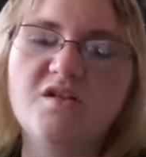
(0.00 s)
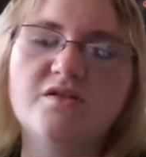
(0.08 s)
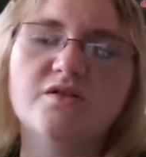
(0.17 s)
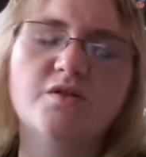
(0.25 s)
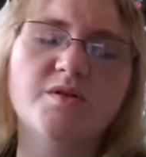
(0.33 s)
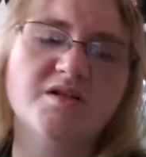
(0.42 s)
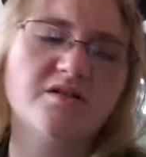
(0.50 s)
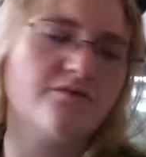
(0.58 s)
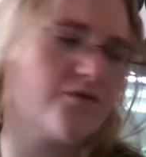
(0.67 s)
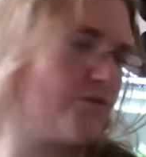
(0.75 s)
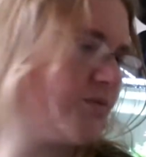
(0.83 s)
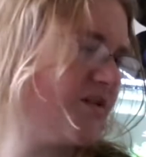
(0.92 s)
The question
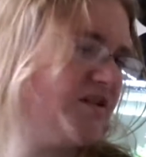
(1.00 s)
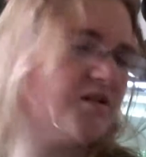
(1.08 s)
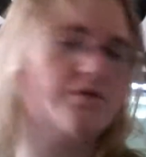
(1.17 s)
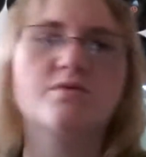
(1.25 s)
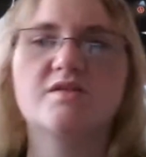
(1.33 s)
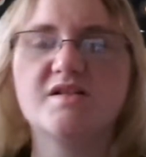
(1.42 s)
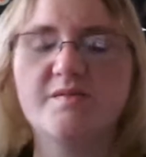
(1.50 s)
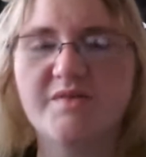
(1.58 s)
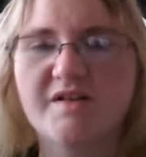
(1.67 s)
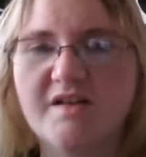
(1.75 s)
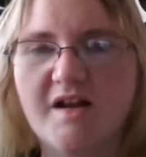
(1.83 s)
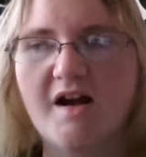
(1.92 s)
of the week was
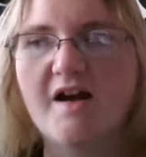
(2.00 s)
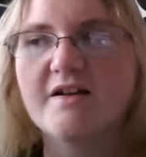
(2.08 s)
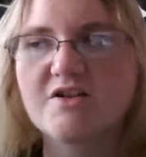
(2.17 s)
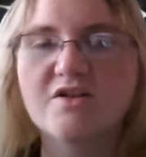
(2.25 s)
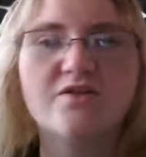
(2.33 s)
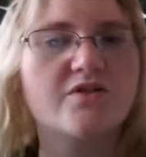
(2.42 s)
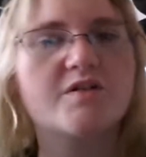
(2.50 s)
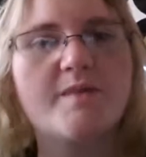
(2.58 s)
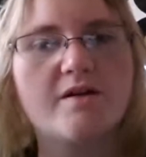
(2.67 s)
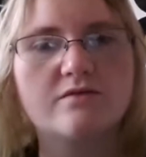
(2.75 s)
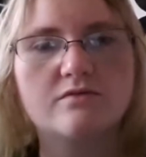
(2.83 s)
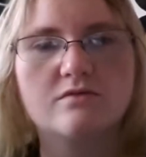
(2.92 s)
something that I actually thought
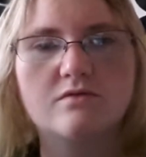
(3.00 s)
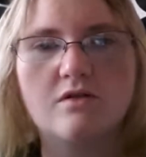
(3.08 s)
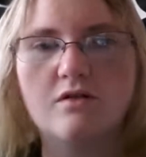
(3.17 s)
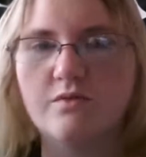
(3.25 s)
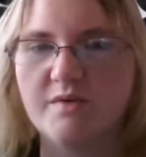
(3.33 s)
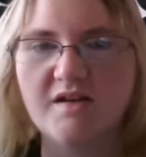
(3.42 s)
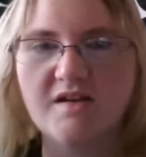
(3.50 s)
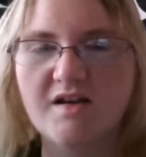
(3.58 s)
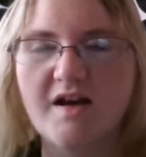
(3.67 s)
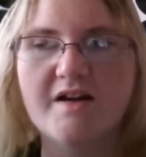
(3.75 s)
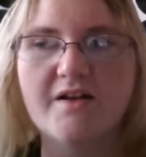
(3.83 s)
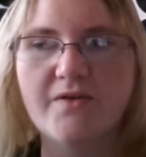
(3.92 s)
about all week,
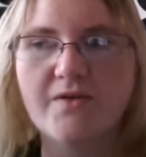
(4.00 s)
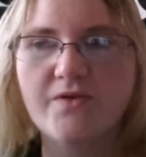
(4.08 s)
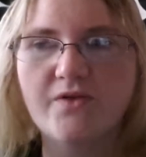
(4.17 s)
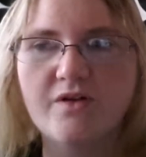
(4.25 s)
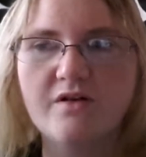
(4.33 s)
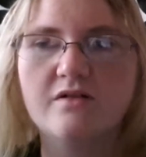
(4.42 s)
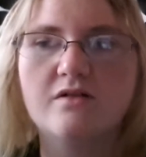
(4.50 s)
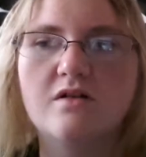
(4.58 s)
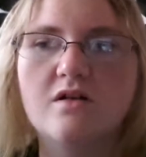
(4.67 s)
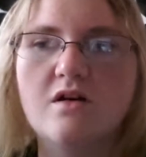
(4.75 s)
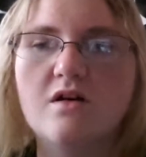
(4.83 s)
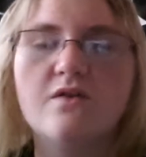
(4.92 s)
and I thought,
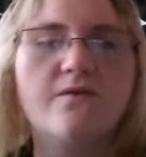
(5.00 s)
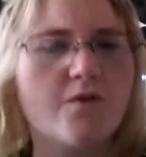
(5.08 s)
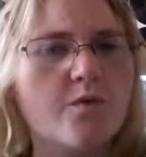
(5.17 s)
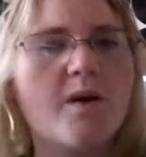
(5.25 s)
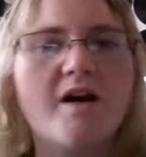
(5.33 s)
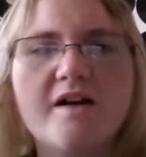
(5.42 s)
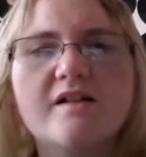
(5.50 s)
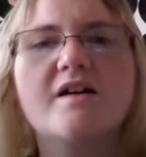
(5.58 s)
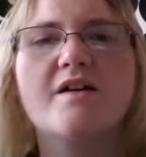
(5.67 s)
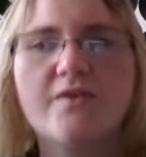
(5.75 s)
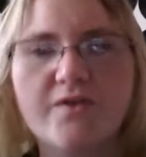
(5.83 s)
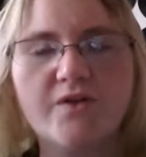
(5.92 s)
for a while,
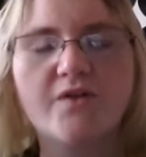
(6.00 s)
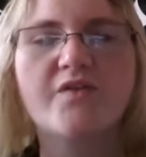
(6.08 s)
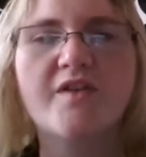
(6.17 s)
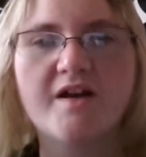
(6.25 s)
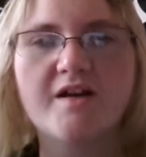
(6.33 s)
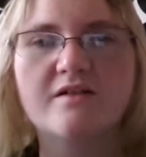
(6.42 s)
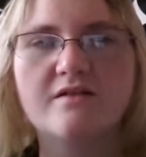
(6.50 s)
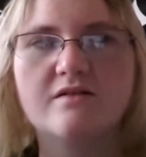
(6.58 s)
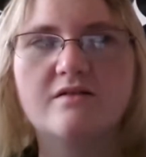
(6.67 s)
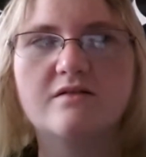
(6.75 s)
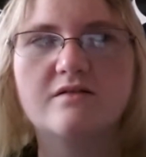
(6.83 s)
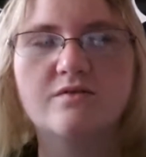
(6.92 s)
I thought that
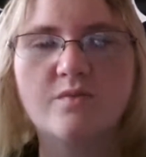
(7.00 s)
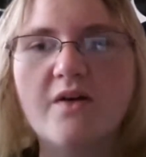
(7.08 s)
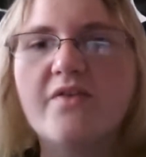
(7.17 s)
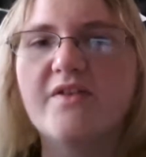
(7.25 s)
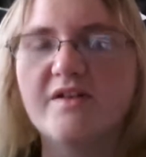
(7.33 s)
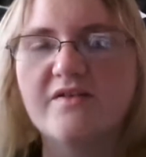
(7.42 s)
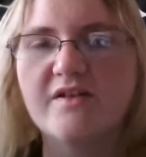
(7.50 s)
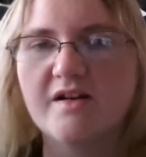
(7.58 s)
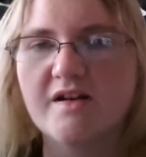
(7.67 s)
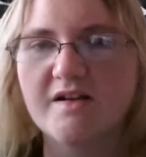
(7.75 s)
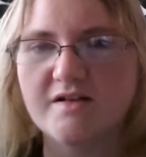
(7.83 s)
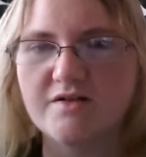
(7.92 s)
the one thing
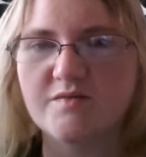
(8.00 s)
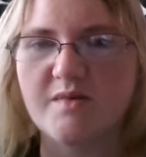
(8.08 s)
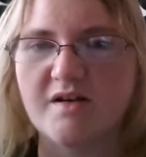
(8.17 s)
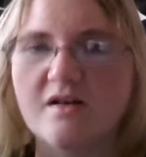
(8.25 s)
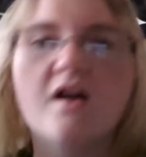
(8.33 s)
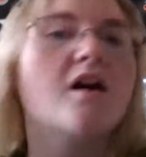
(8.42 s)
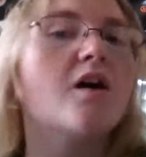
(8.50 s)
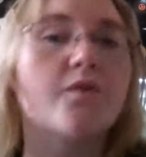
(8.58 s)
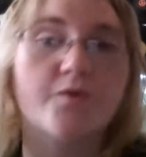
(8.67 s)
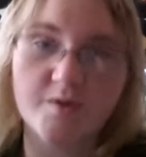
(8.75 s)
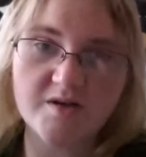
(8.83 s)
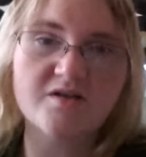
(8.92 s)
that hindered me... Oh,
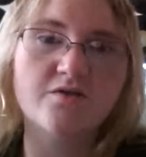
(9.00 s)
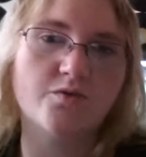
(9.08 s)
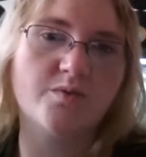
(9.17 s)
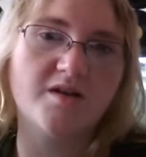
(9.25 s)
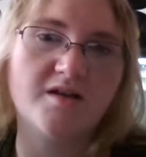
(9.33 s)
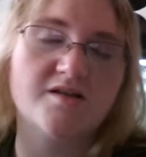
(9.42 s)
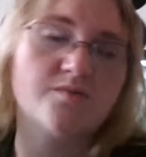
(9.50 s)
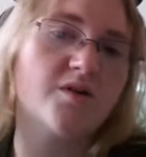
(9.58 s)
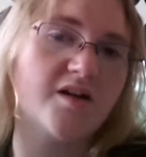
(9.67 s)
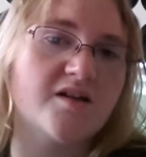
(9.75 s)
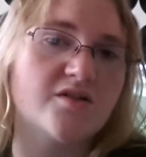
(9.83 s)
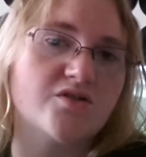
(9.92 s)
the question of the week is
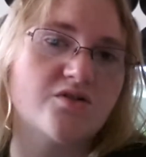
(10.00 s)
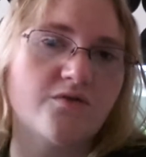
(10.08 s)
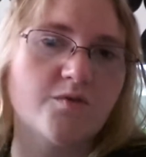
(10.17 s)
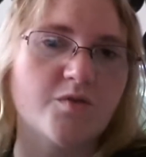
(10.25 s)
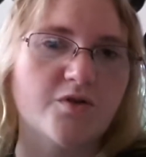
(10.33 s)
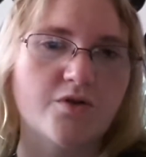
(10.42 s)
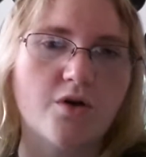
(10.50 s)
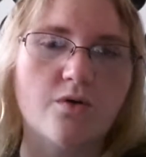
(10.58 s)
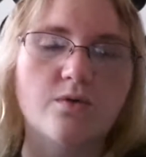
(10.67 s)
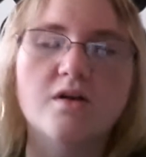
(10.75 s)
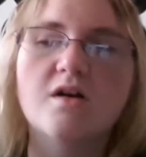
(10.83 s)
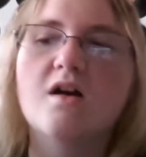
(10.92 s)
what hinders you from your
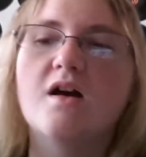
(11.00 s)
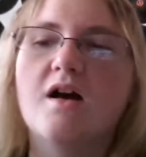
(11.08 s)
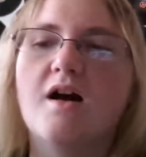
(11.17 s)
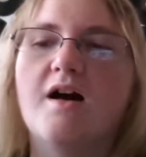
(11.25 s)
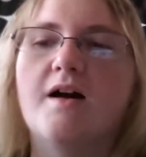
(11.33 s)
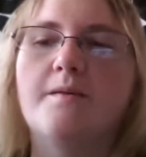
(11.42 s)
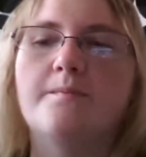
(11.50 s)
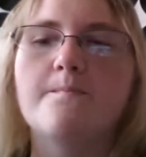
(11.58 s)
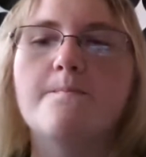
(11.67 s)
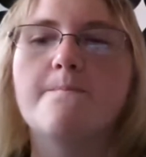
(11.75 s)
goal. I